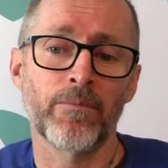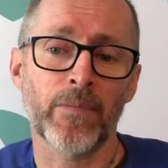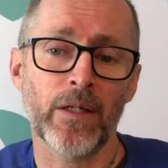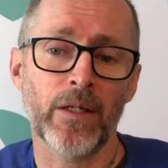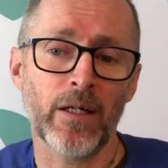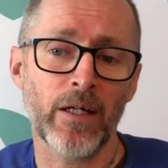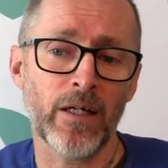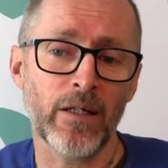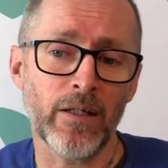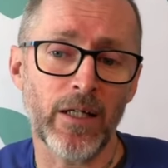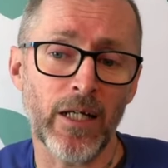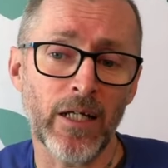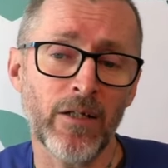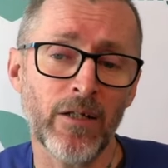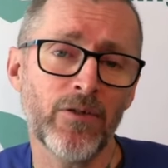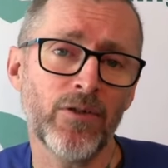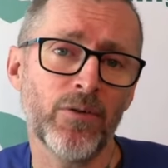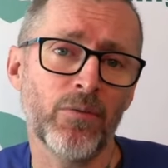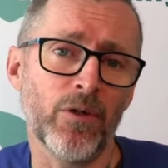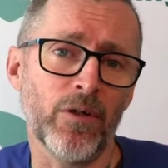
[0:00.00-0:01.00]
And energy
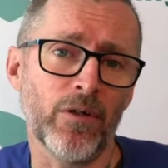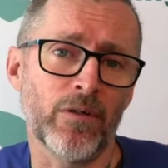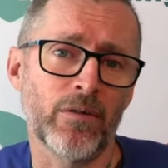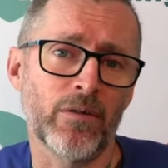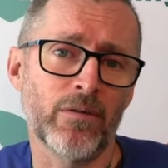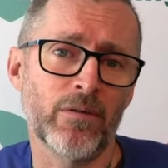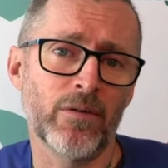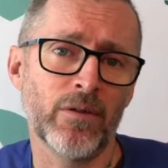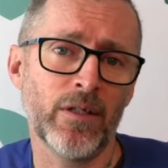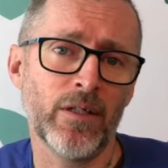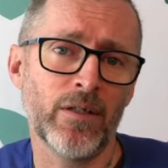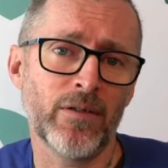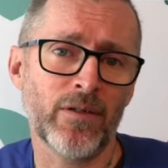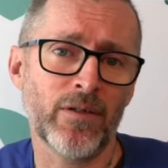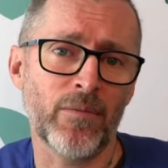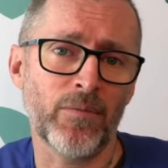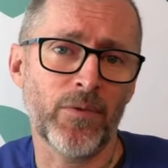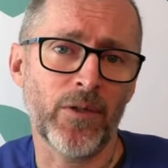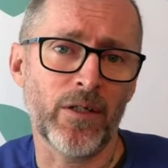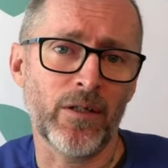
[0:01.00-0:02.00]
work is
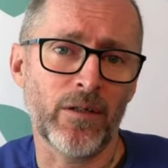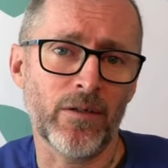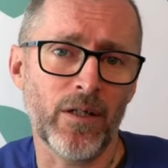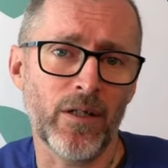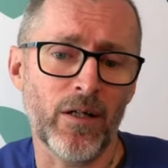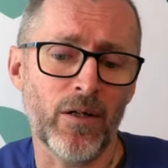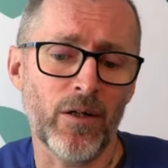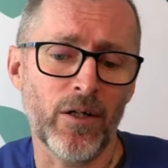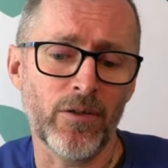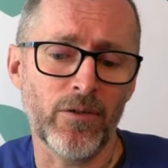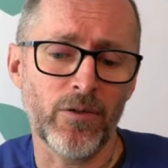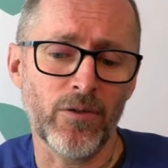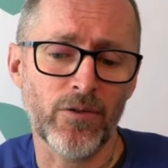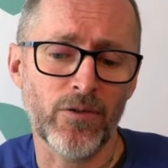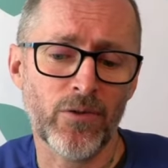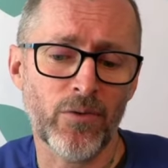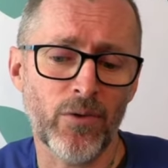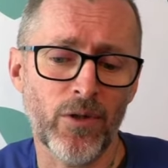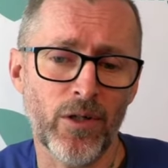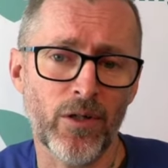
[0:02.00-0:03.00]
something that I use
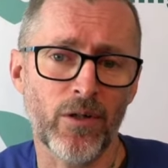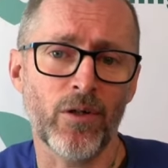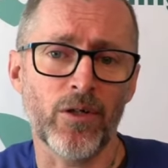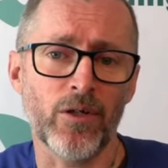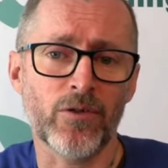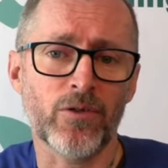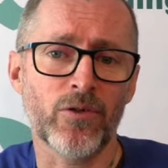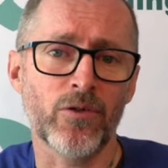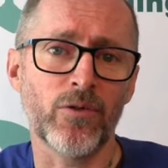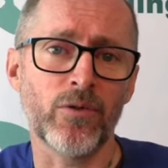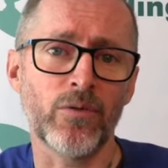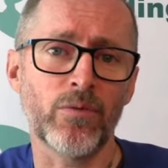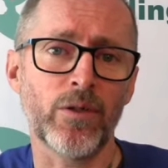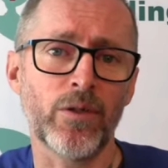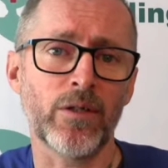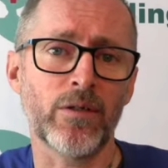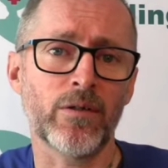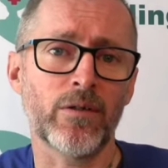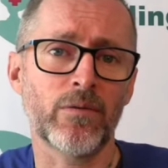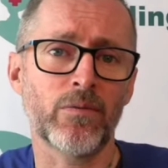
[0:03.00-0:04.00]
quite a lot too
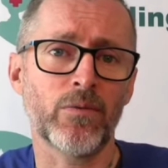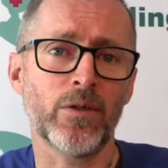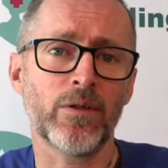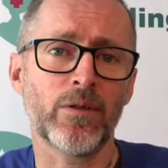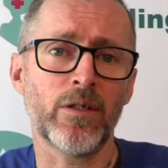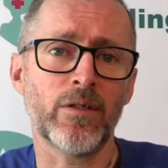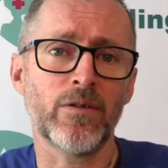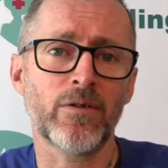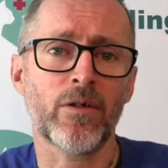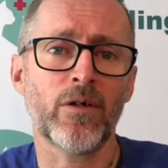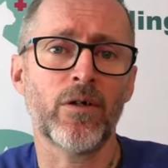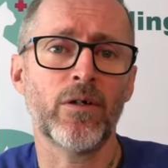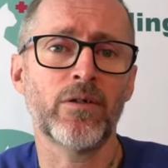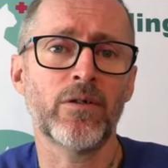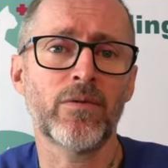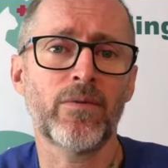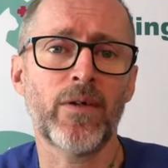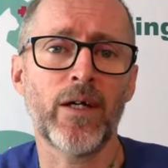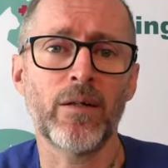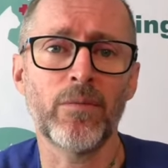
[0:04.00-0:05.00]
with these kinds of
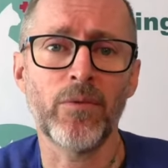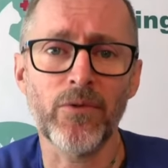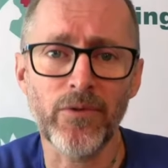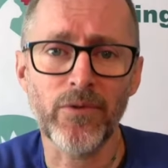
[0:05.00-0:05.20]
animals.